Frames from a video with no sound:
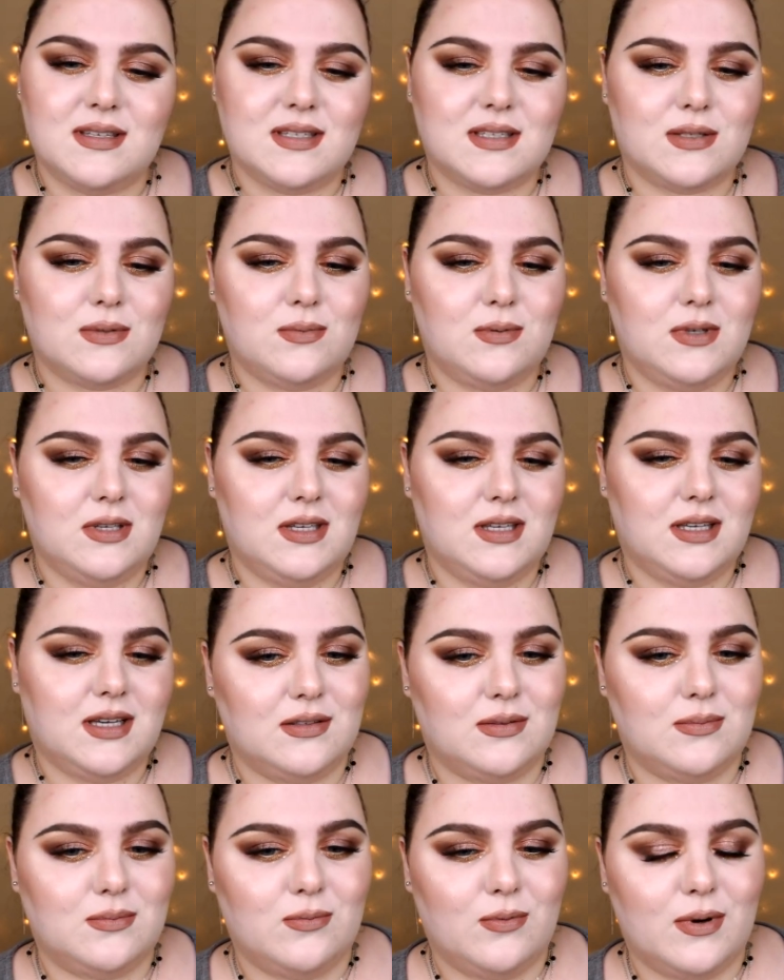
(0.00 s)
this week
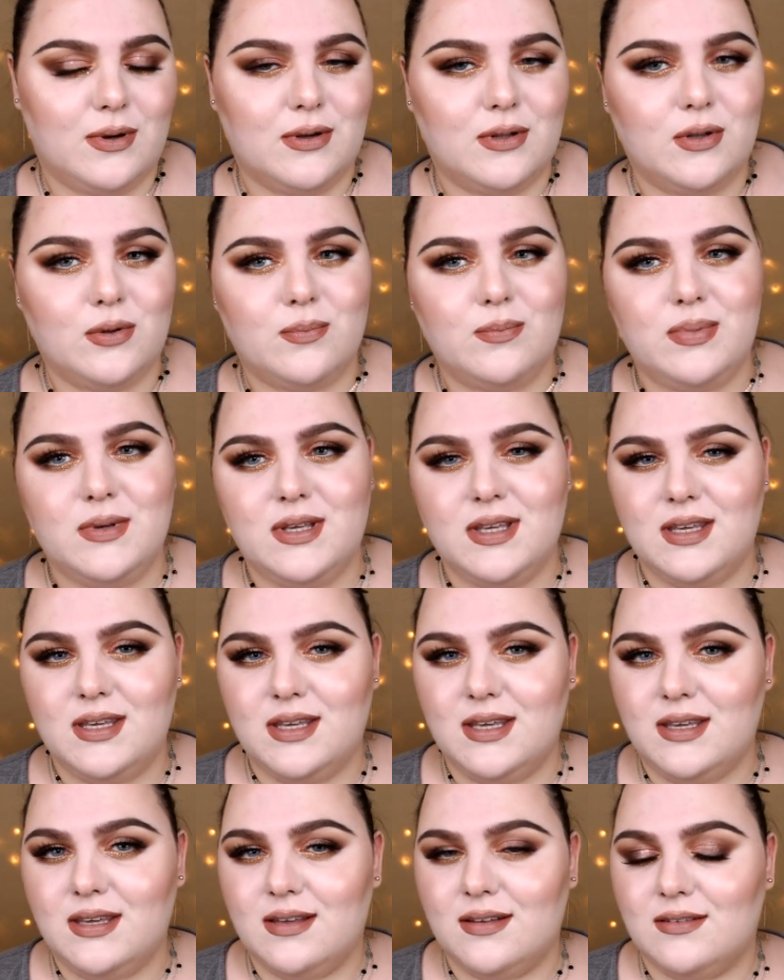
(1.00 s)
will
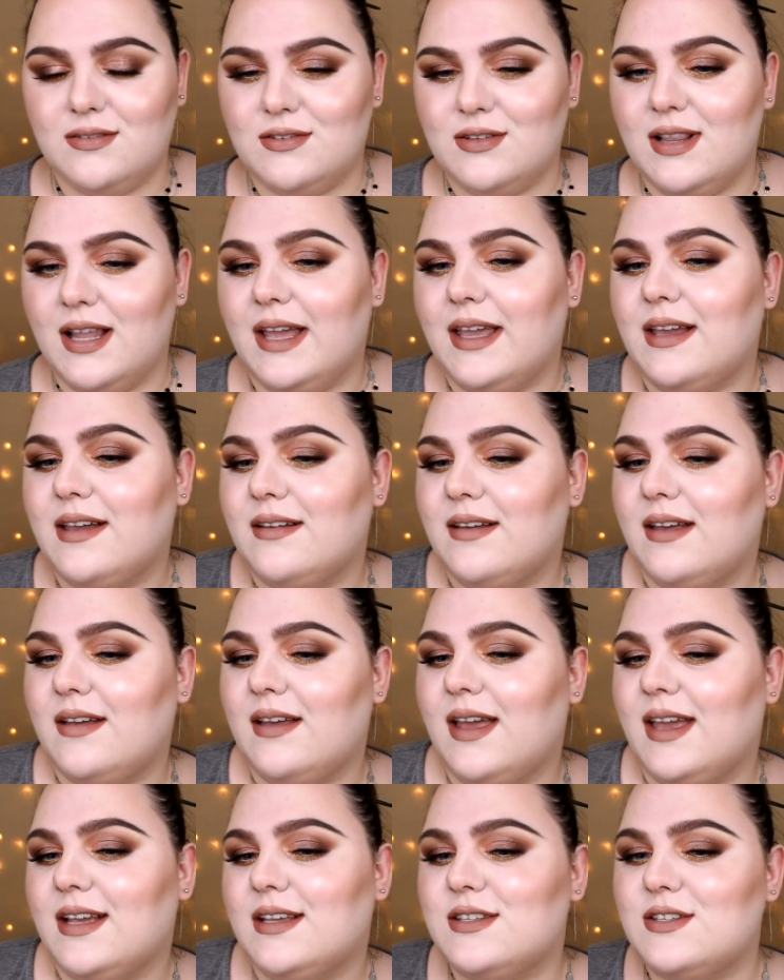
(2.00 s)
be like
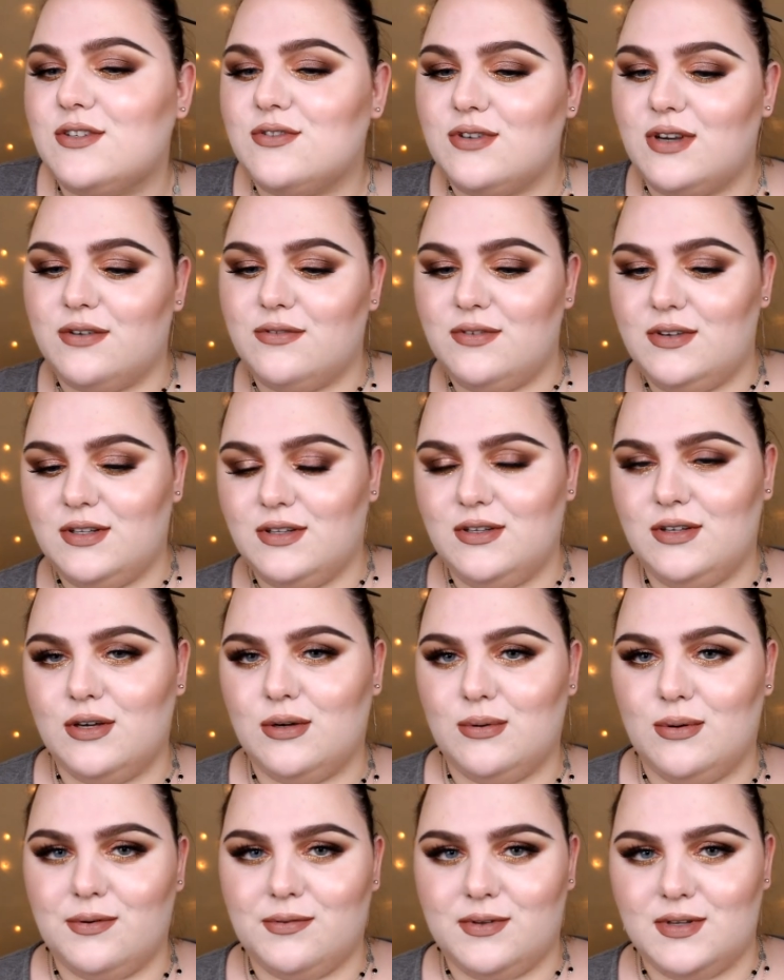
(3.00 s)
extra
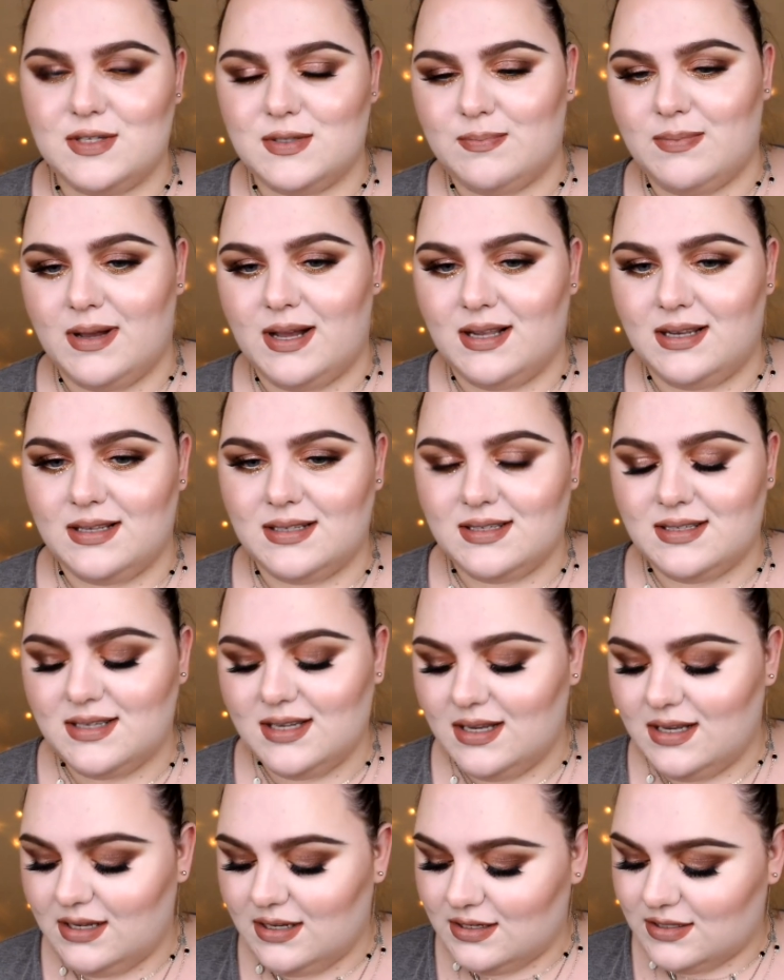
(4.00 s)
video with this palette.
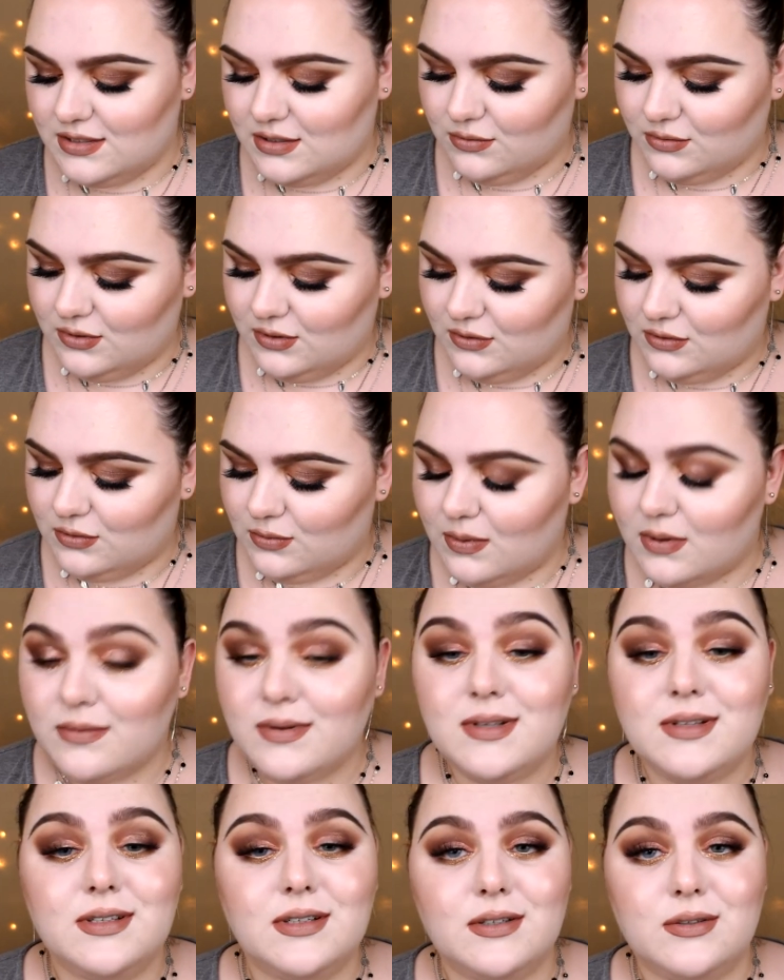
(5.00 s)
So don't
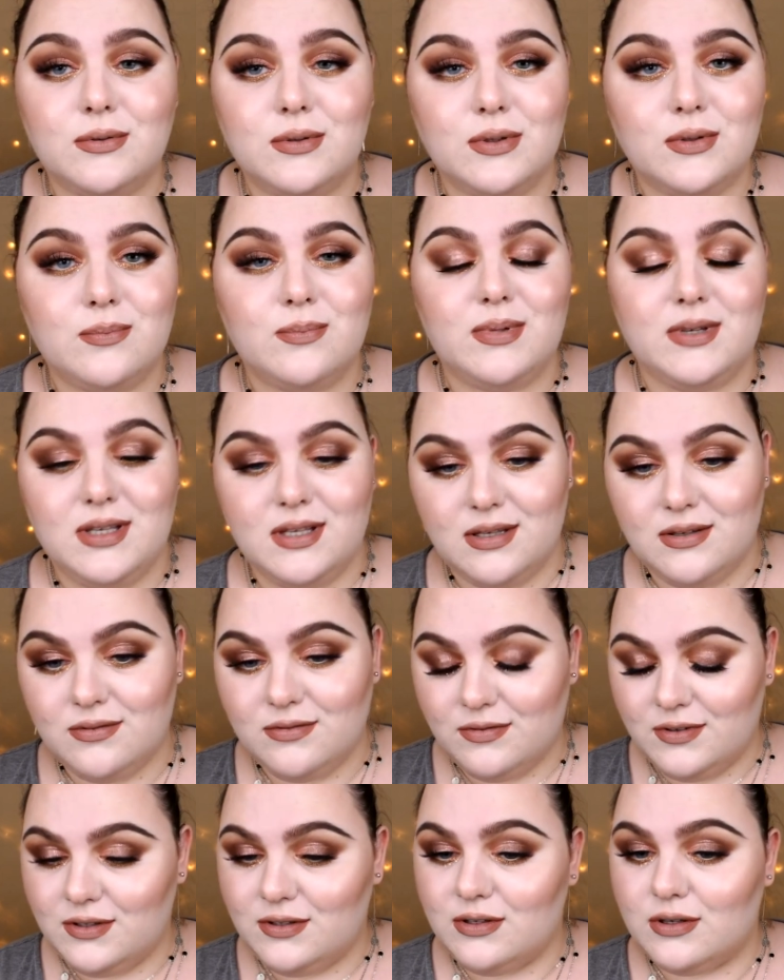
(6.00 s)
worry, there will be
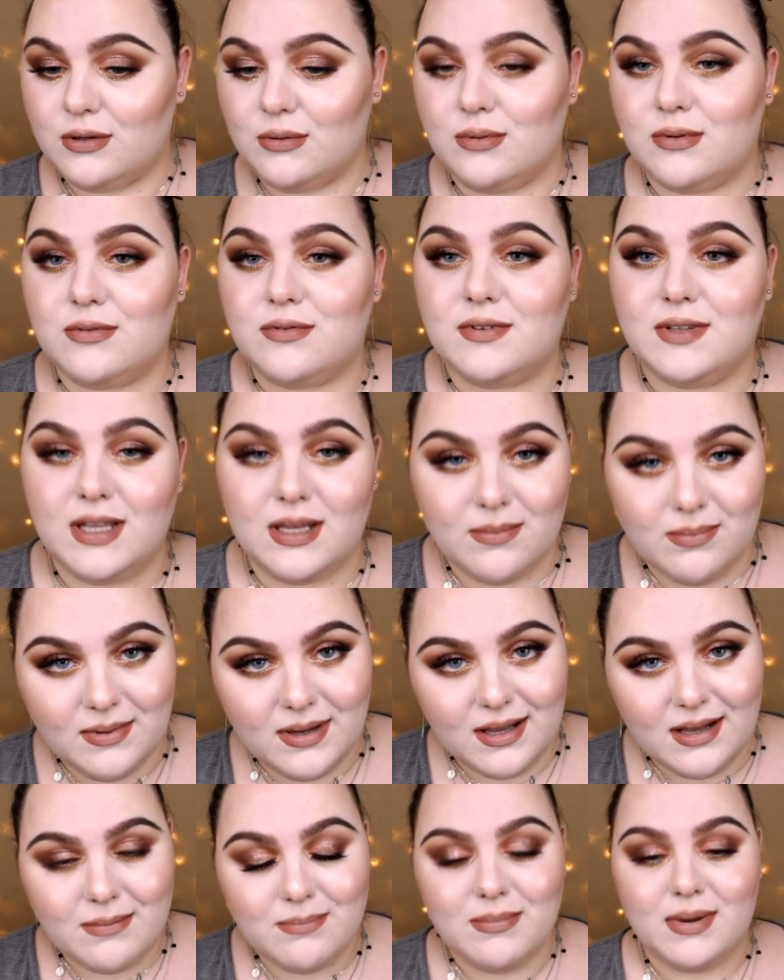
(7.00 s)
video with
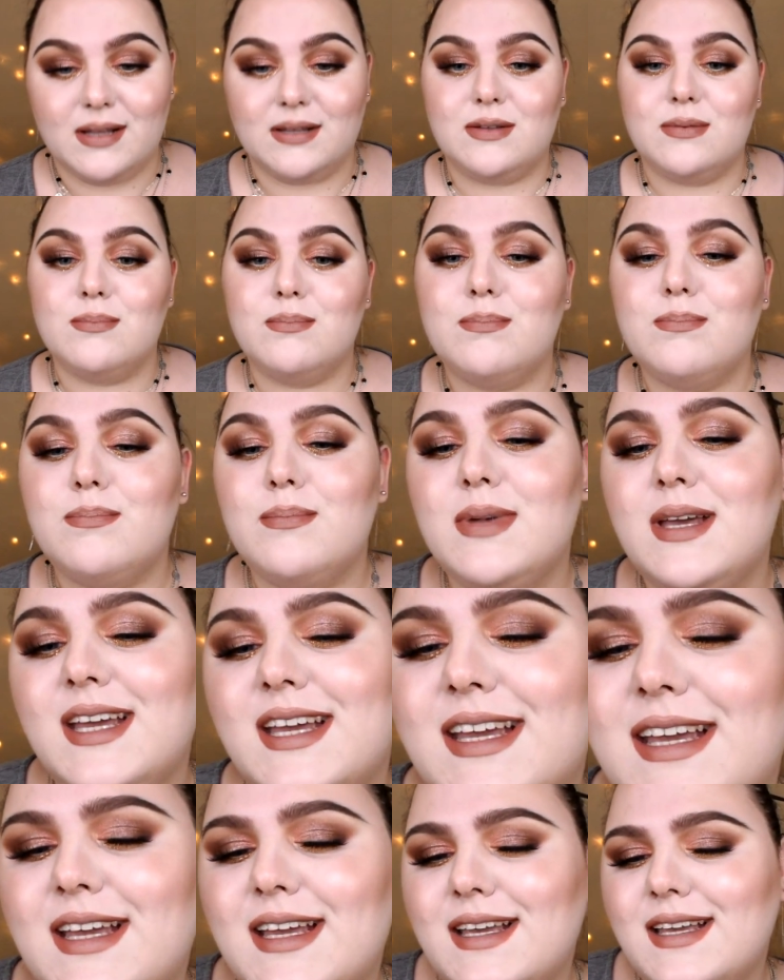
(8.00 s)
Nabla, but
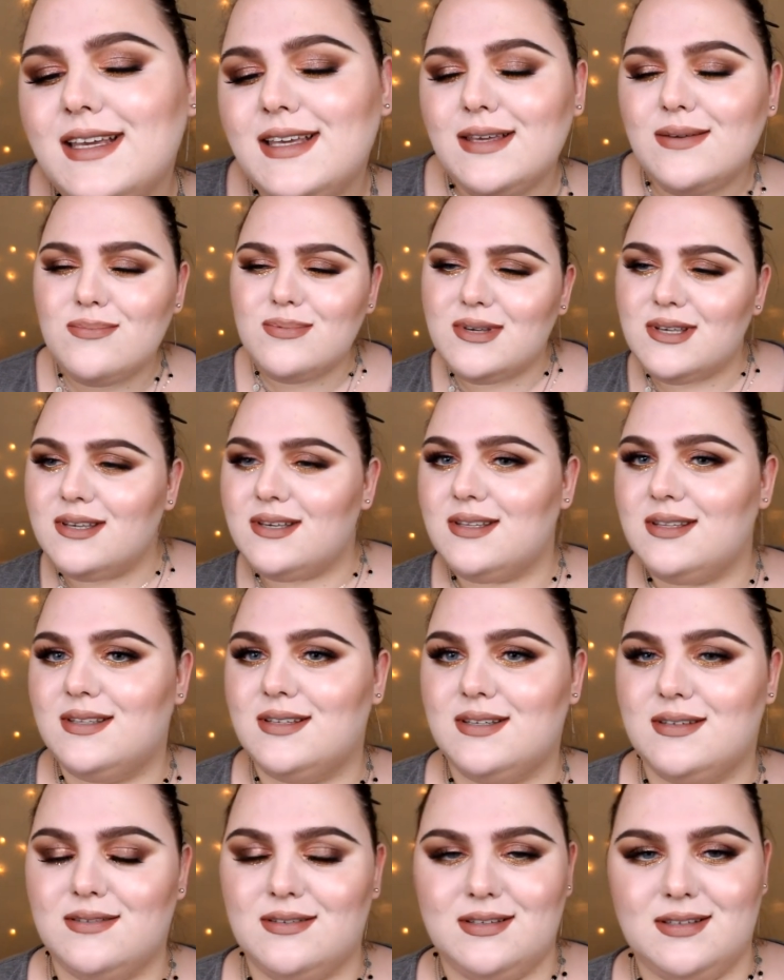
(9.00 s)
maybe
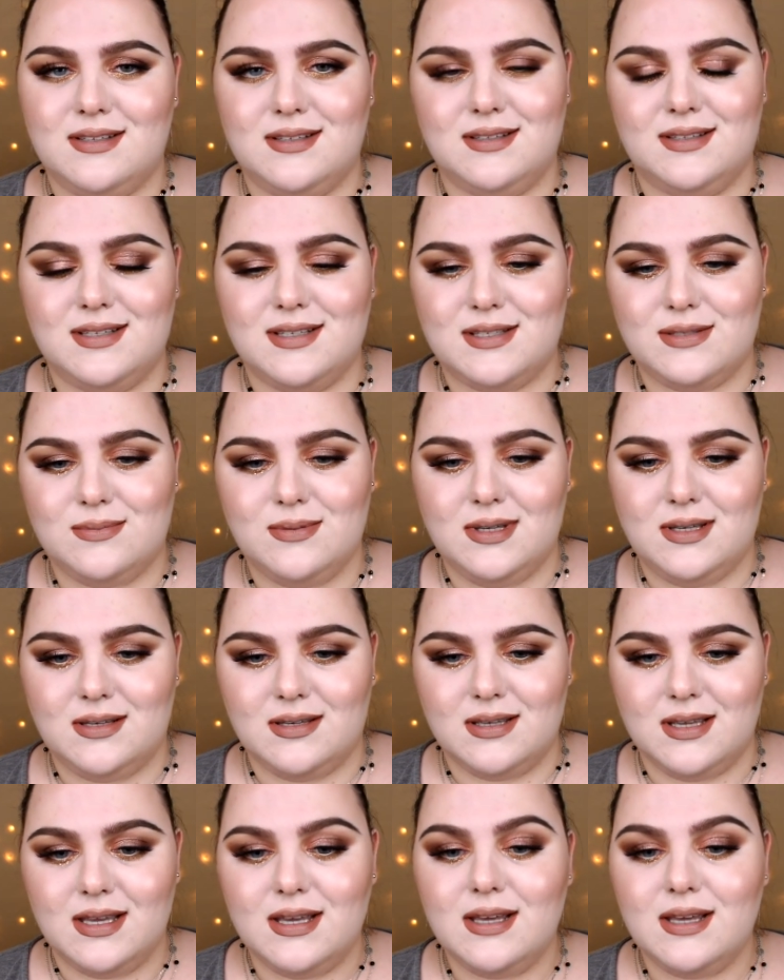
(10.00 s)
in this week